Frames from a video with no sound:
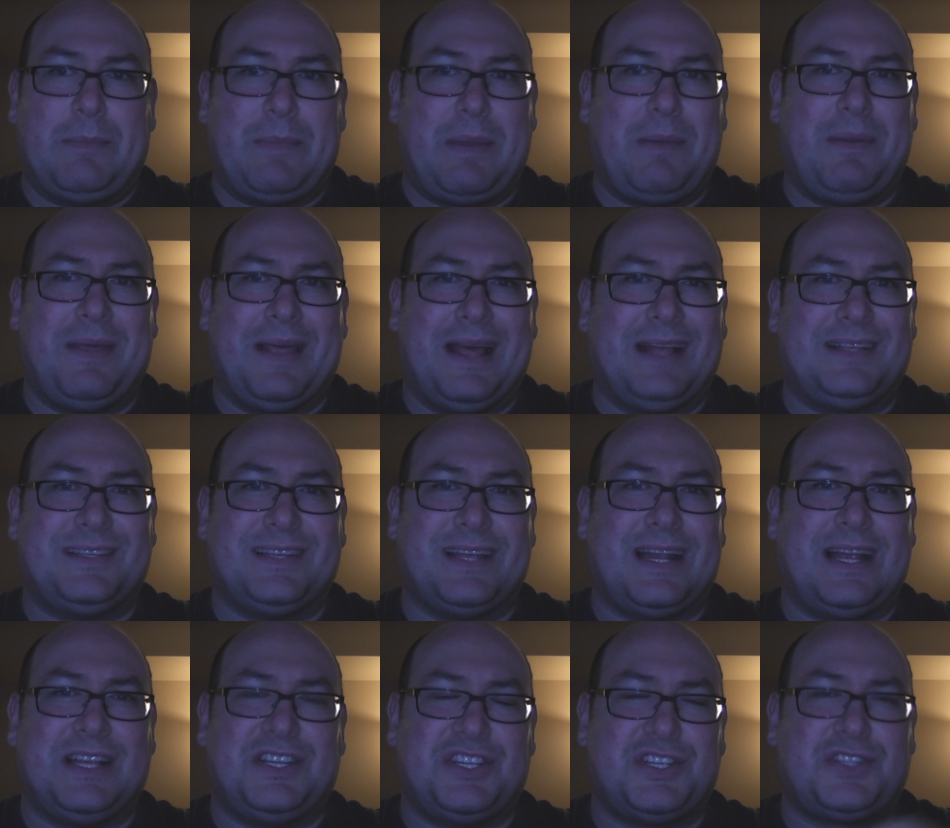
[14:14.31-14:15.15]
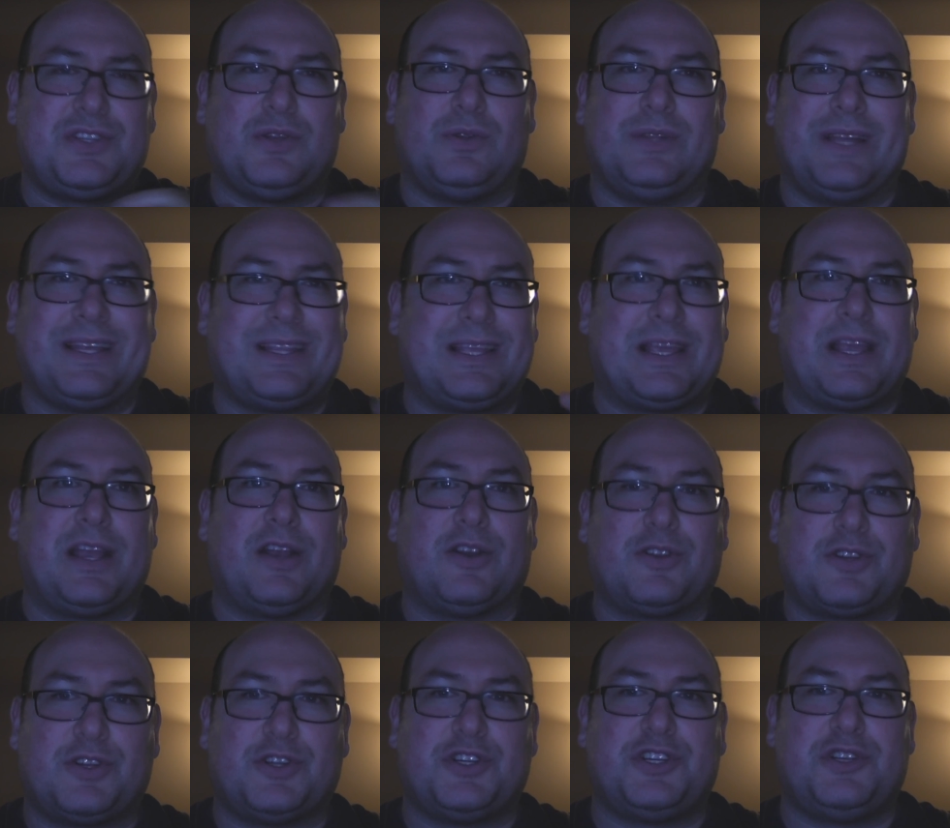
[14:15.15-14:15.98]
Maybe that's it. I just don't like the
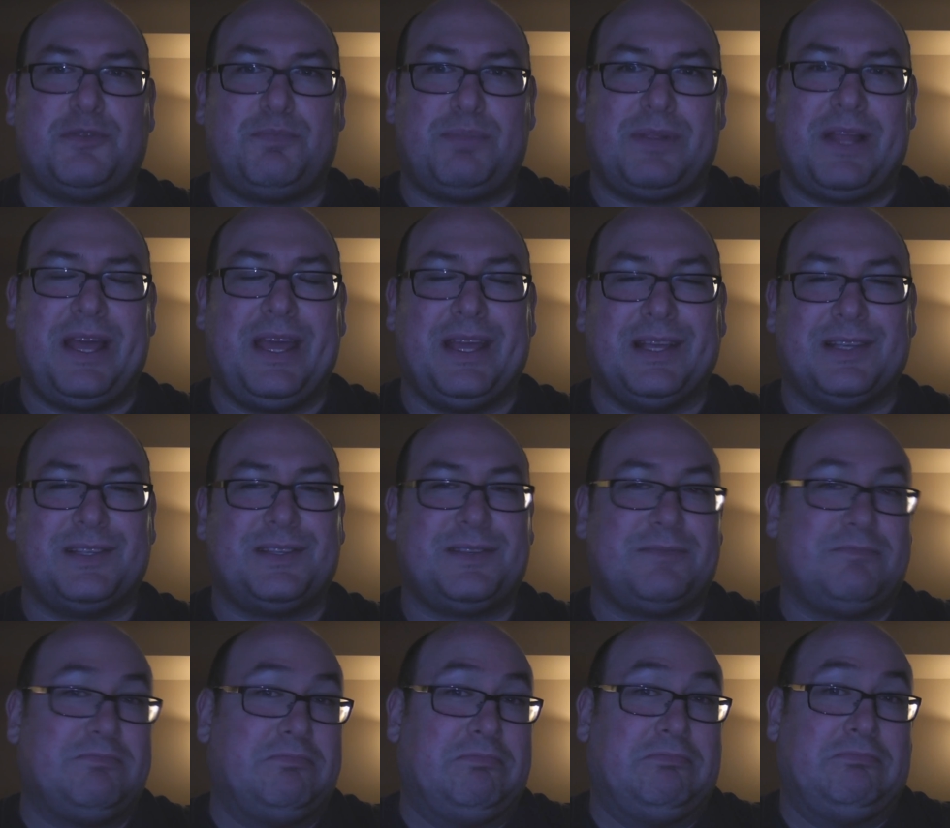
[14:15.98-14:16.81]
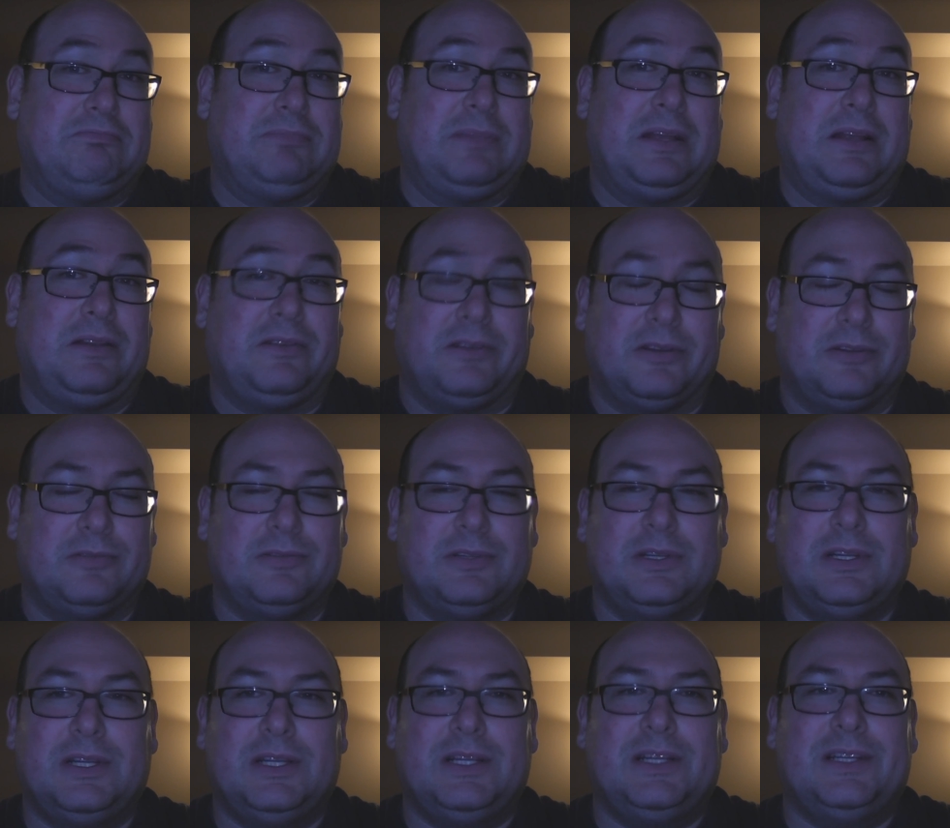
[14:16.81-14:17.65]
characters she plays. I don't know.
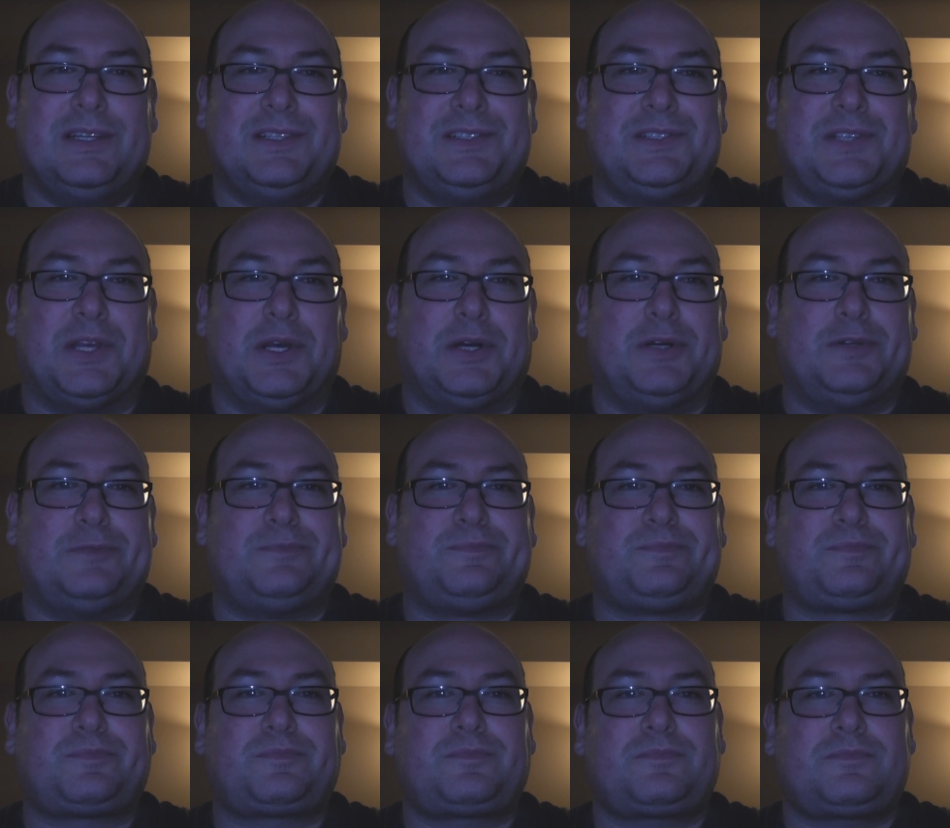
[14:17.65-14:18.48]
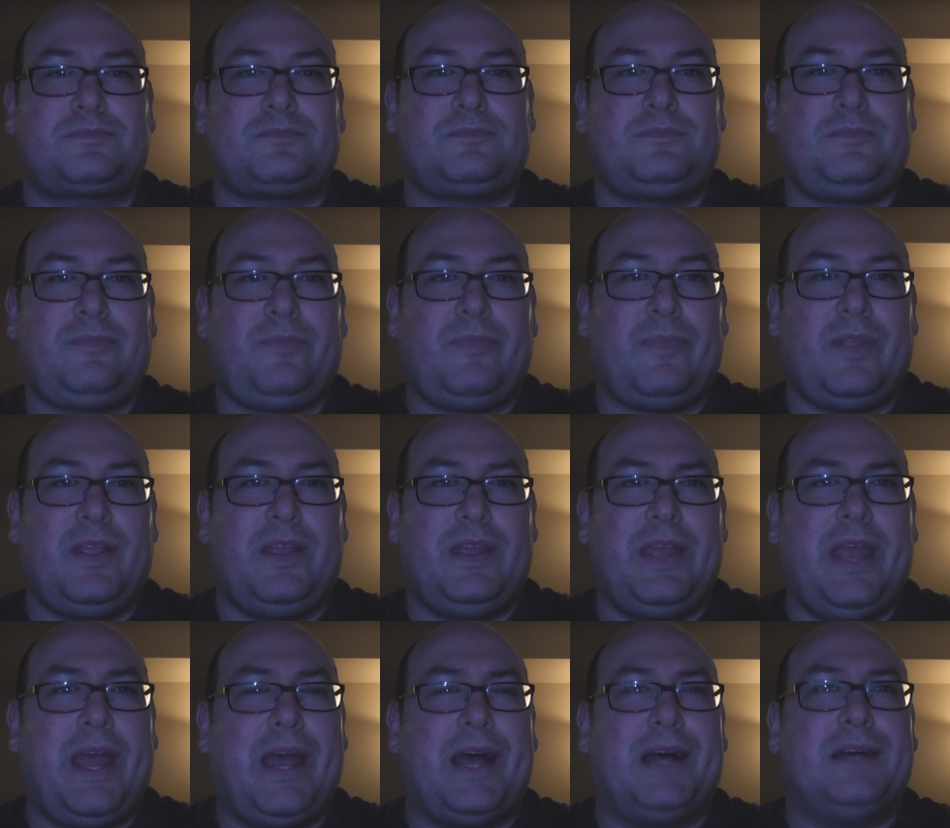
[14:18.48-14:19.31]
So,
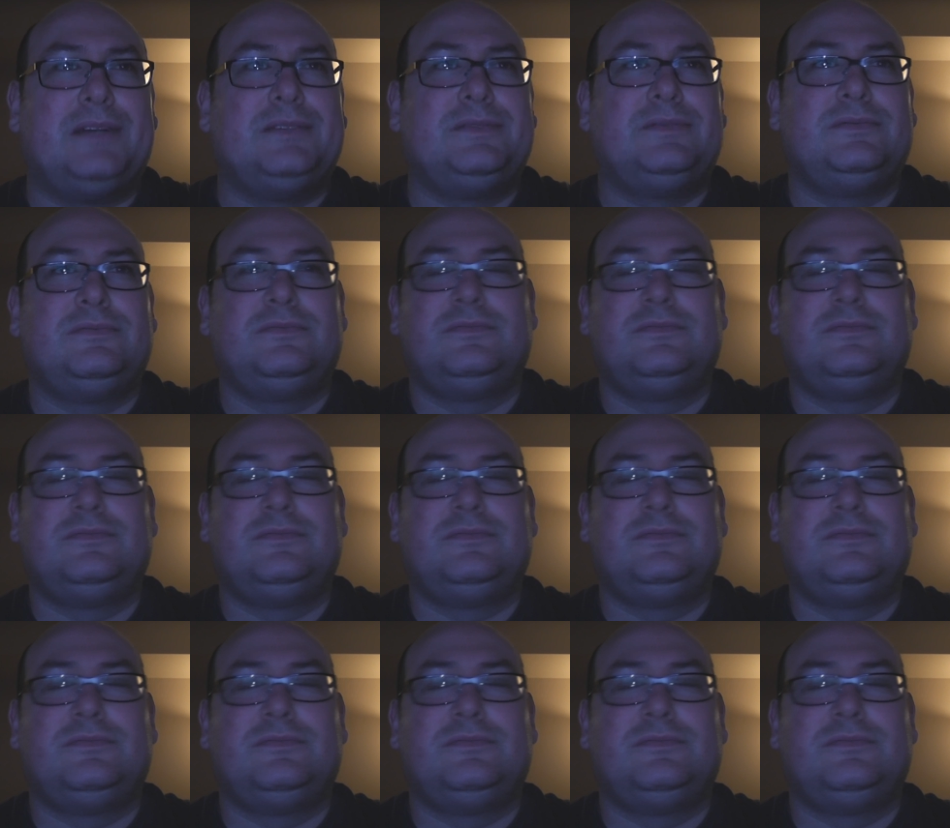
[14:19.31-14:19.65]
yeah.